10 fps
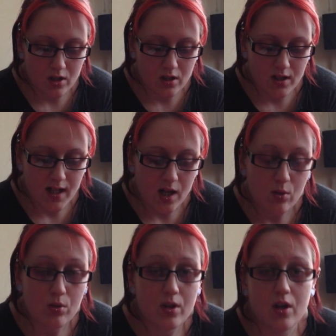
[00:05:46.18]

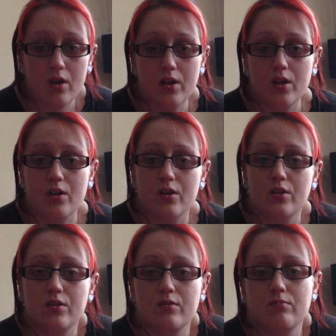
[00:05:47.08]
Now that
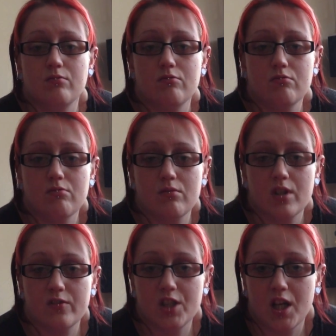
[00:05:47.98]
I
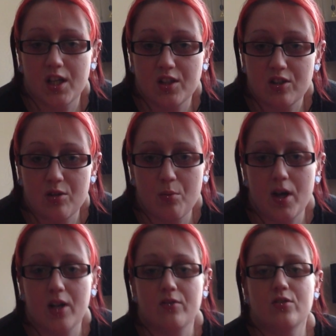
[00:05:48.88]
have changed the
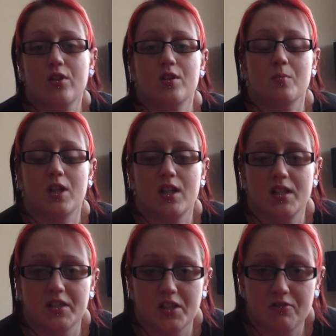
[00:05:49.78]
way I've stretched my
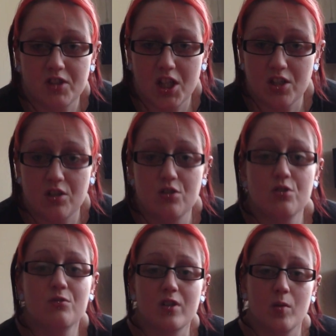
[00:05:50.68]
ears and have changed the
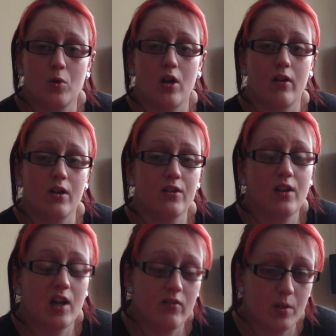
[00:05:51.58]
jewellery I'm wearing, I
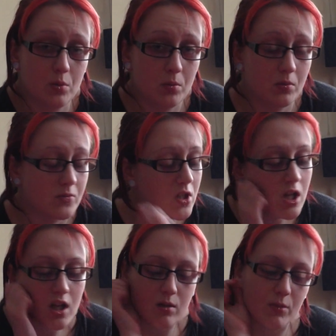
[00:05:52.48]
don't have any problems.
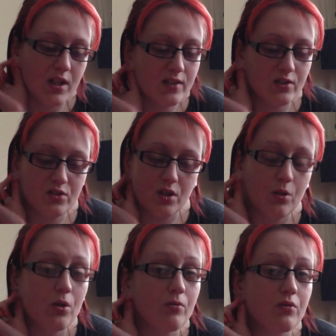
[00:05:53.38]
My ears are so
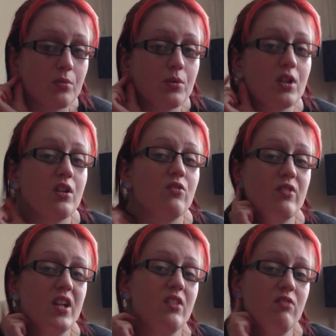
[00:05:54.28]
comfortable and I
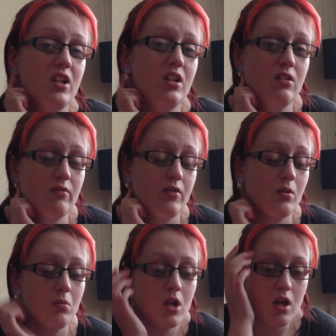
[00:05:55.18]
really, really love
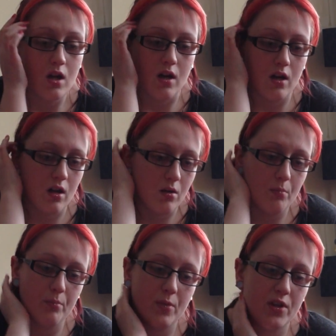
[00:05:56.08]
them.
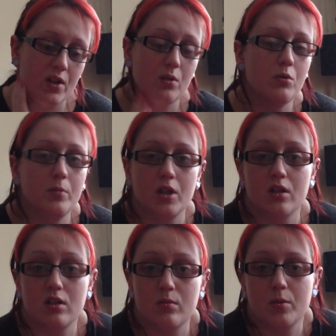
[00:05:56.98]
I think I will be
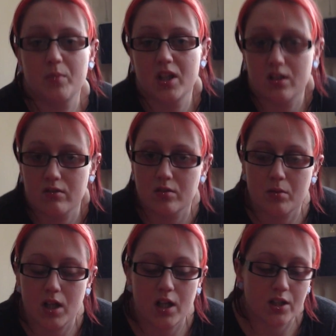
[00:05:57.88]
going a little bit bigger as
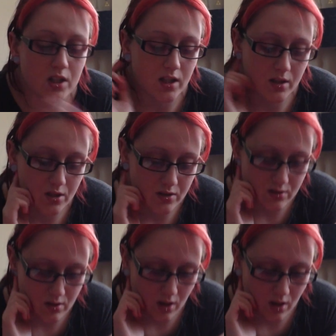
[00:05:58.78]
well, actually, because